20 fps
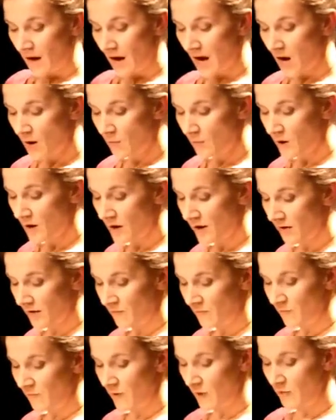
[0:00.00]
Our work
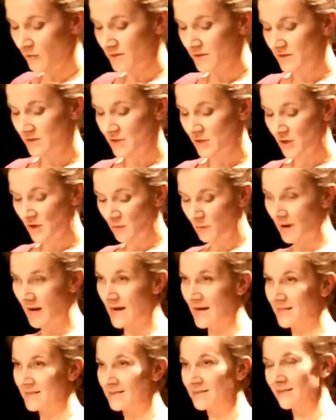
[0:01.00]
unfolds in two
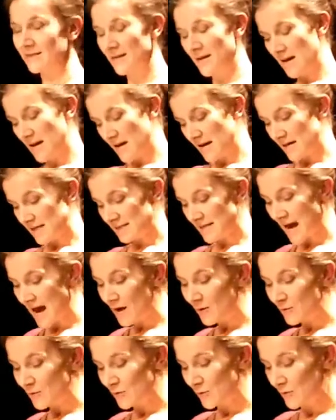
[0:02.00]
ways: as
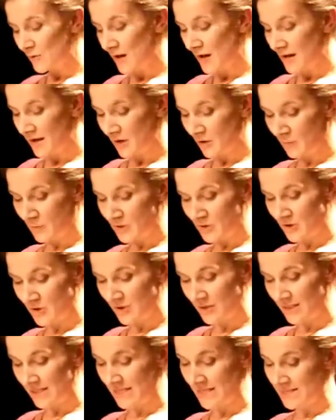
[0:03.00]
outdoor learning
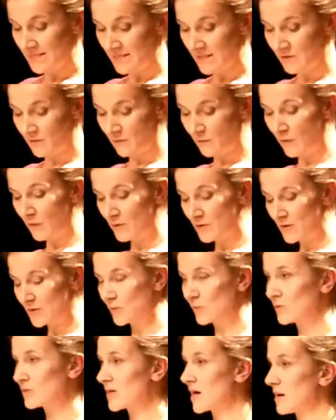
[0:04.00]
opportunities in a forest
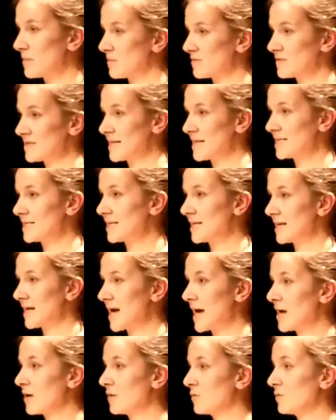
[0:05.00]
school type of setting
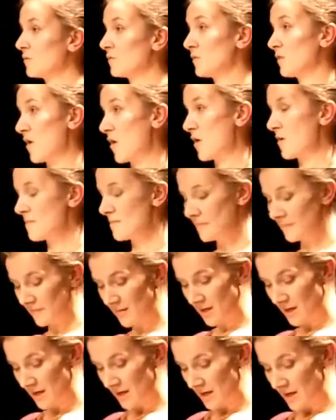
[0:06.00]
and on a farm,
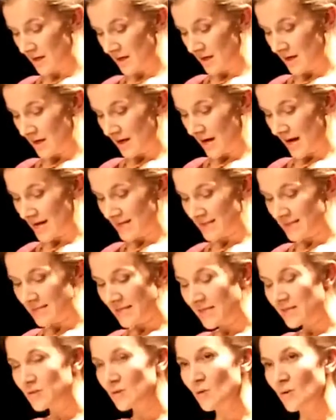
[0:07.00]
and as
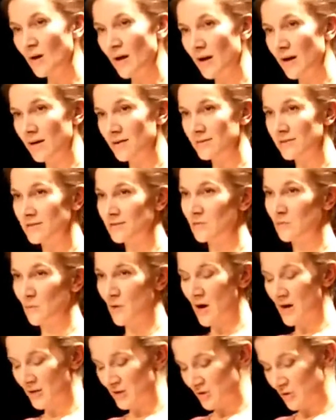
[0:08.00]
indoor classes and
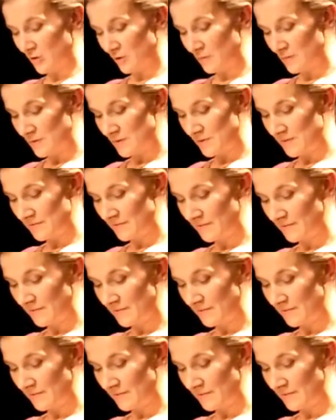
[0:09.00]
workshops.